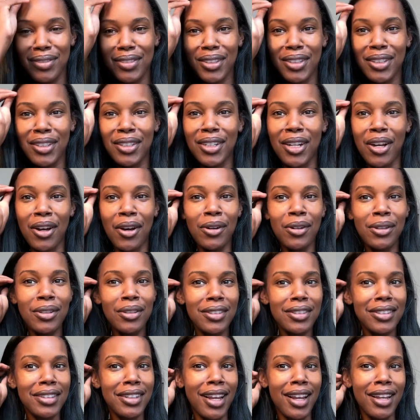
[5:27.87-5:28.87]

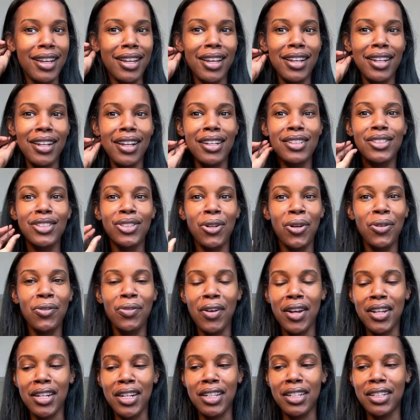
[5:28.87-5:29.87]
Like it's so
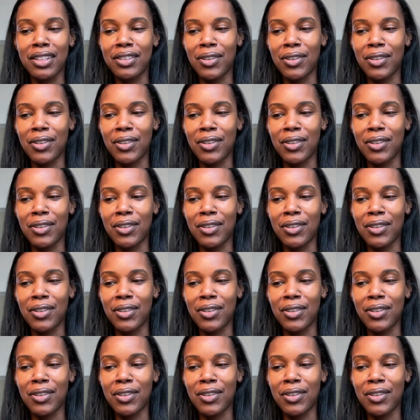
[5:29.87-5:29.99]
funny.